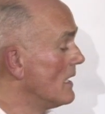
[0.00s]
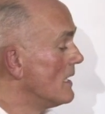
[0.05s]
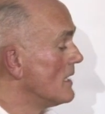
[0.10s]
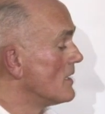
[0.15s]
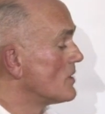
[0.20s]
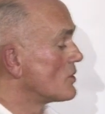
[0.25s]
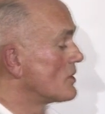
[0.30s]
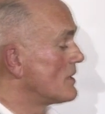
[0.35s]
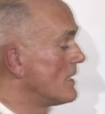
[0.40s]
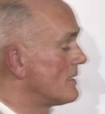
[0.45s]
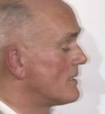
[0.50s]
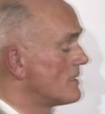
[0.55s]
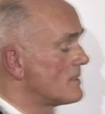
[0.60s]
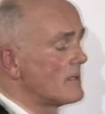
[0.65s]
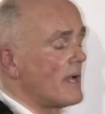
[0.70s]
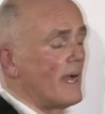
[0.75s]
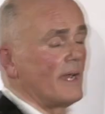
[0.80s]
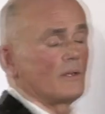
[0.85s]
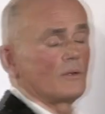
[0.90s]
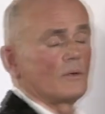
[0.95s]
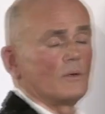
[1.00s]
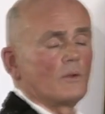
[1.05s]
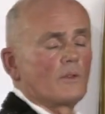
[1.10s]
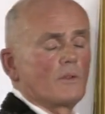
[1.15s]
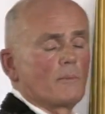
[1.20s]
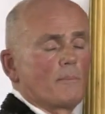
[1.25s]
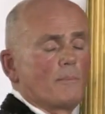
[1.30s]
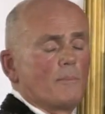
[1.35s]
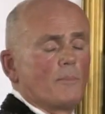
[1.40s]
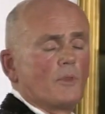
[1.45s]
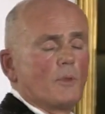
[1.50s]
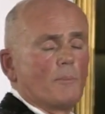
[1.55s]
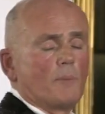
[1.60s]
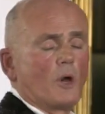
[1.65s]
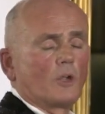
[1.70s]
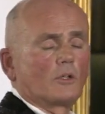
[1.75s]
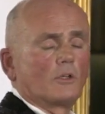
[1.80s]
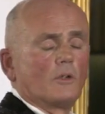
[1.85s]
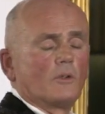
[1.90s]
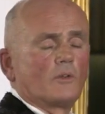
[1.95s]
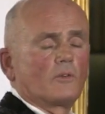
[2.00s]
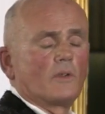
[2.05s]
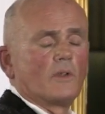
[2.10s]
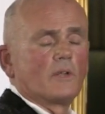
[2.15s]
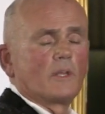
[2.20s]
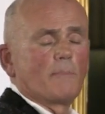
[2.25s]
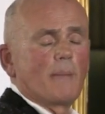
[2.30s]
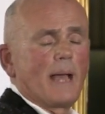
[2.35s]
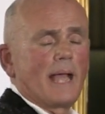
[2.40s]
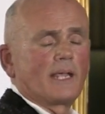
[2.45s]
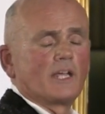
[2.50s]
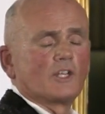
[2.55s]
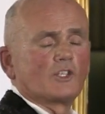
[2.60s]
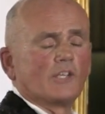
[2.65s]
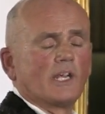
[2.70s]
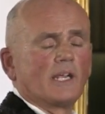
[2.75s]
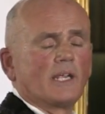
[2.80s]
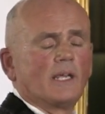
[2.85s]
She designed all the, the bottles and the packaging,